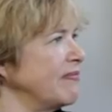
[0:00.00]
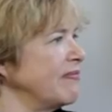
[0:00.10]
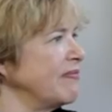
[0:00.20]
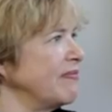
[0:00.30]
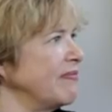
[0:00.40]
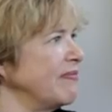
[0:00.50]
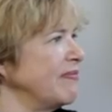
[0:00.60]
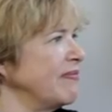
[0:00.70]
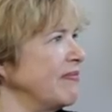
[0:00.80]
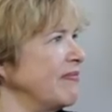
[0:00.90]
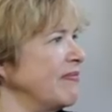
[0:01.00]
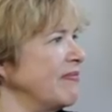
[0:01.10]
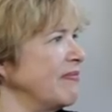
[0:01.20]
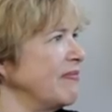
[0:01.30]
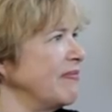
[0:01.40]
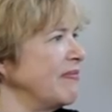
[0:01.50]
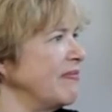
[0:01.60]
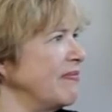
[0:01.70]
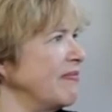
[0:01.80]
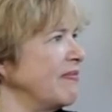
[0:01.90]

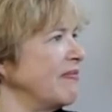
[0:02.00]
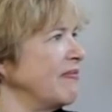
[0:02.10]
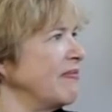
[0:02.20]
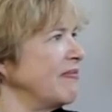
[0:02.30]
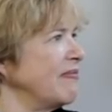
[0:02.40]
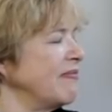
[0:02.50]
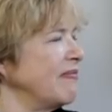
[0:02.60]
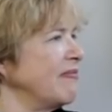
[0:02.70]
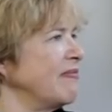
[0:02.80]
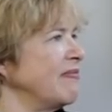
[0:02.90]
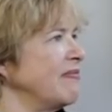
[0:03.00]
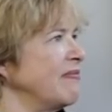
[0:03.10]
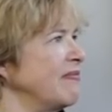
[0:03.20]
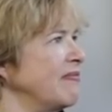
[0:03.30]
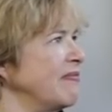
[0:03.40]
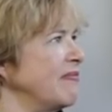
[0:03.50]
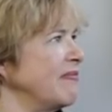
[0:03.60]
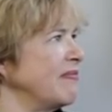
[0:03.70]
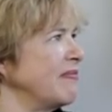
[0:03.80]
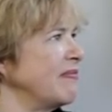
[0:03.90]

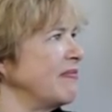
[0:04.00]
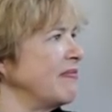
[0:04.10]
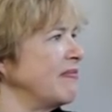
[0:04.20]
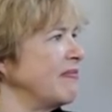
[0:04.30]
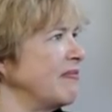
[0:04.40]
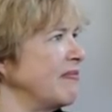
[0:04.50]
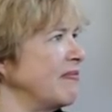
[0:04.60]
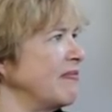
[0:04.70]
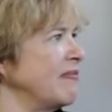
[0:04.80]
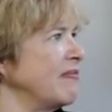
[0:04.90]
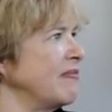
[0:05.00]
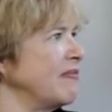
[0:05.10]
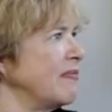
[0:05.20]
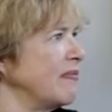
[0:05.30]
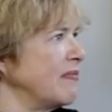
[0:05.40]
(silent)